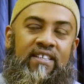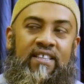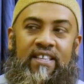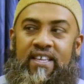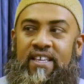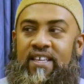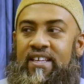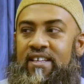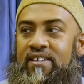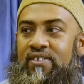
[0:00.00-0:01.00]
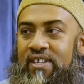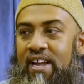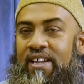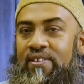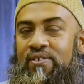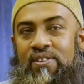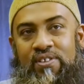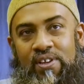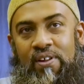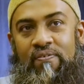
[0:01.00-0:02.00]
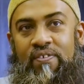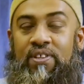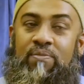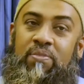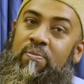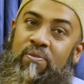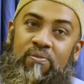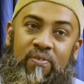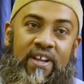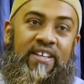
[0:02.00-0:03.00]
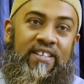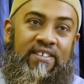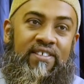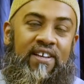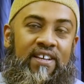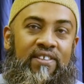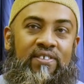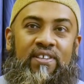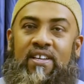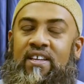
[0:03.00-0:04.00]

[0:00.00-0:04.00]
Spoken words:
the science itself and the people who write in the science.